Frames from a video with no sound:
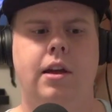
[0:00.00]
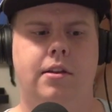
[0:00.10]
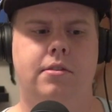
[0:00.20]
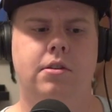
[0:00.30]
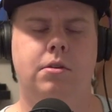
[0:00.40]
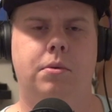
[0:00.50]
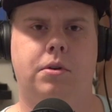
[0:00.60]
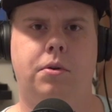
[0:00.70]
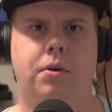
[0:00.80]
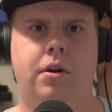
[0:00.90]
It's still
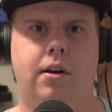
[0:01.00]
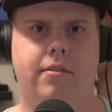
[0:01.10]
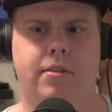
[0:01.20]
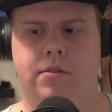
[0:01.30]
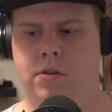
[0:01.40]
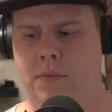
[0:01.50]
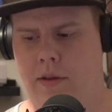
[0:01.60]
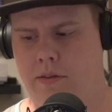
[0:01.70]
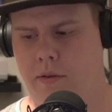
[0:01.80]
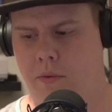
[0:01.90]
recording off the Zoom.
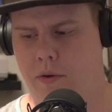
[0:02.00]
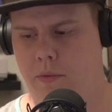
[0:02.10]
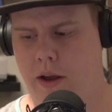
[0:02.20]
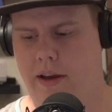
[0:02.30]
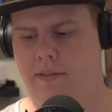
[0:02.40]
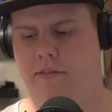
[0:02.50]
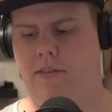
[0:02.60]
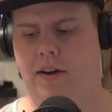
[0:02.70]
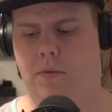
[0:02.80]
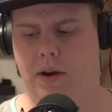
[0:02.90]
That's the one way I can
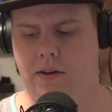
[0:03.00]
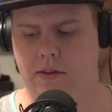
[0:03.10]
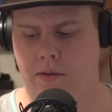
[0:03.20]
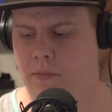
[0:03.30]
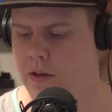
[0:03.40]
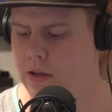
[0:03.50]
find a way to